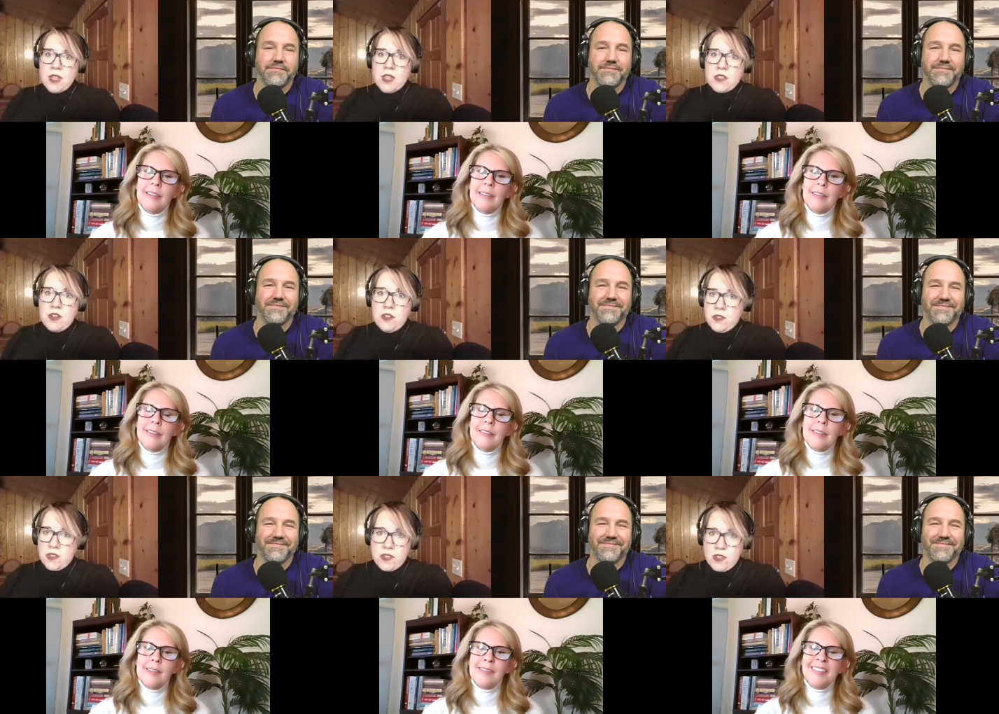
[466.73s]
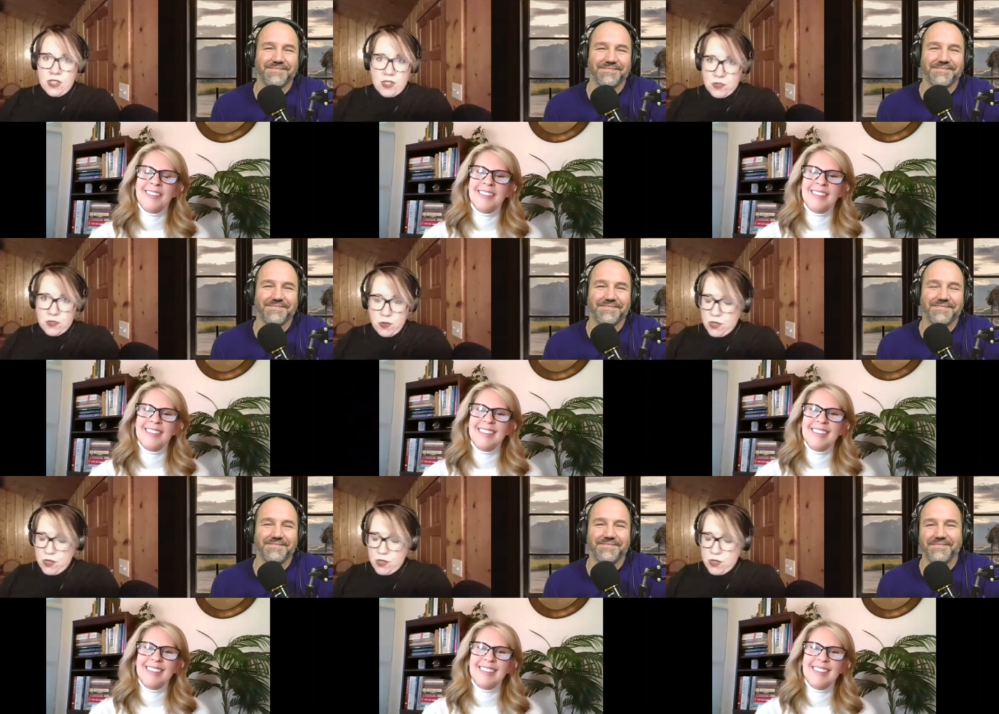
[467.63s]
Speaker 1: So I don't know if this is like this for you
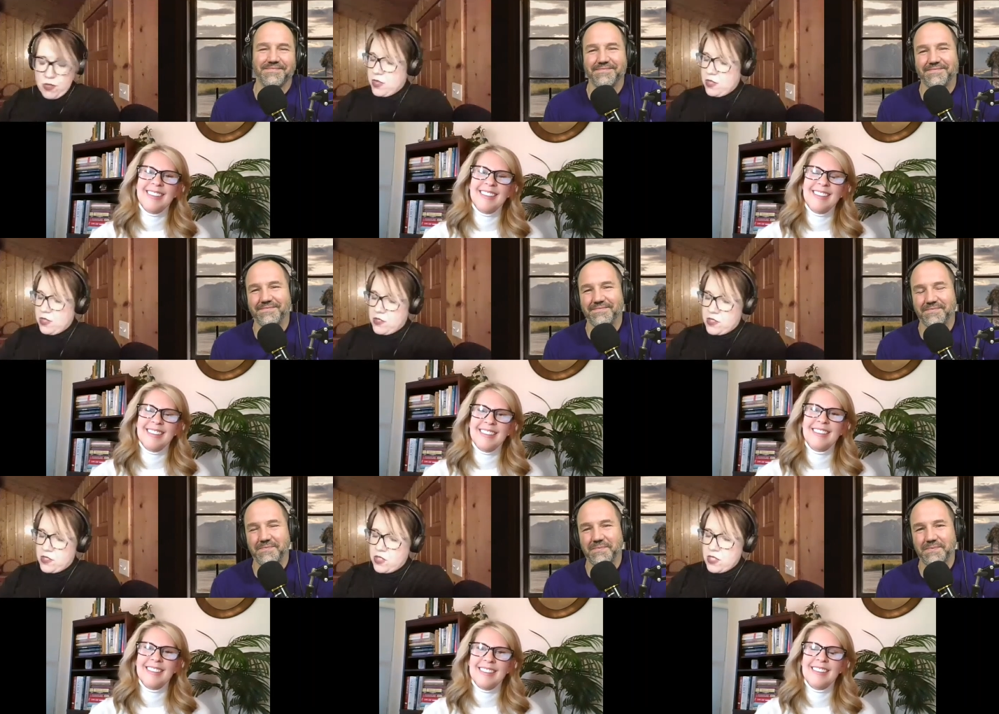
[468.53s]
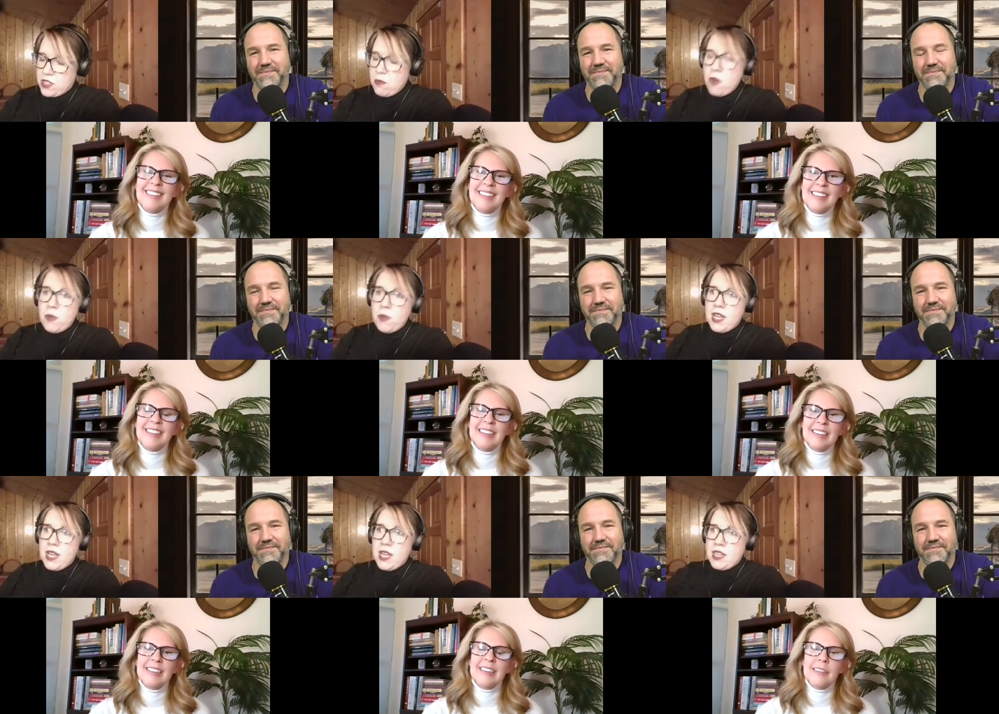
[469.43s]
guys are, but there's this moment at
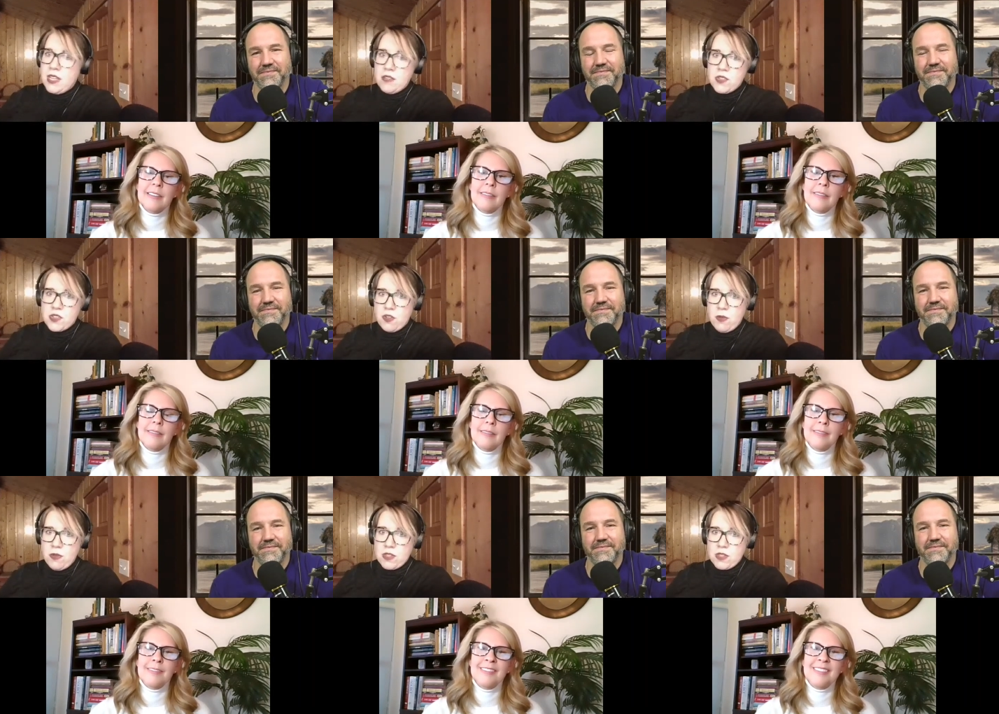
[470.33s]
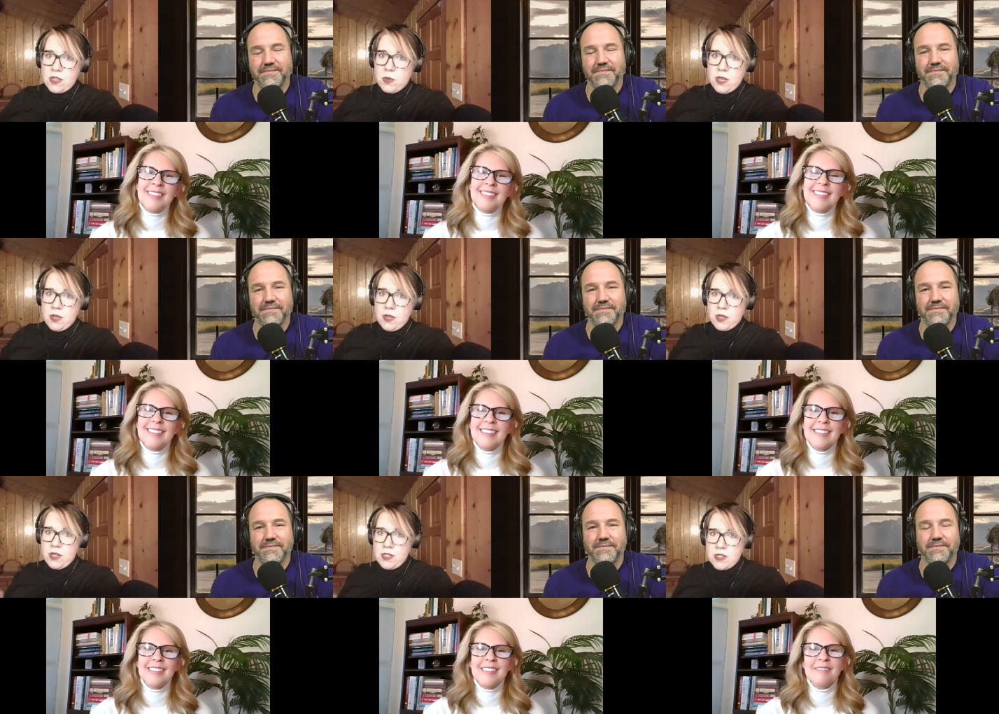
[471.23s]
the end of the sermon where it's like the piano player
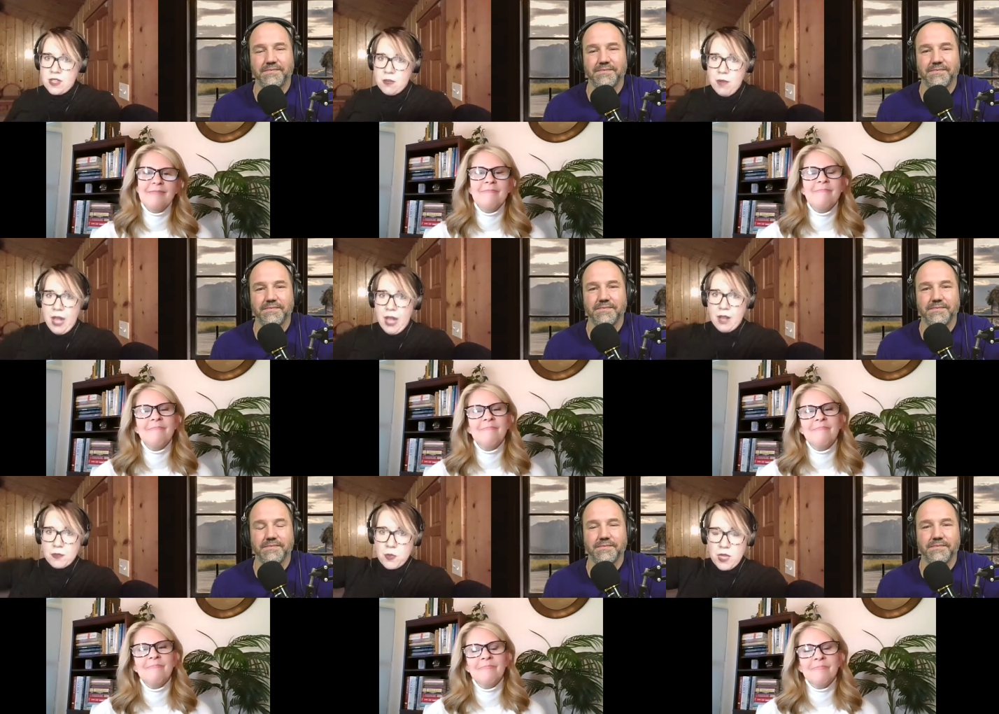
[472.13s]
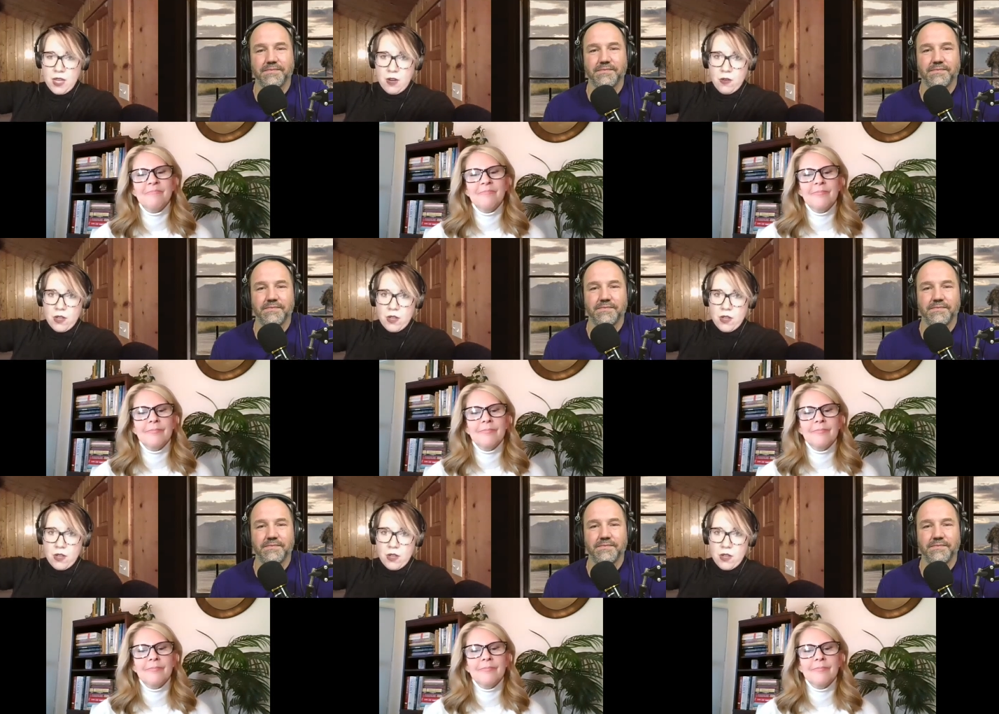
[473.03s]
needs to get back up to the piano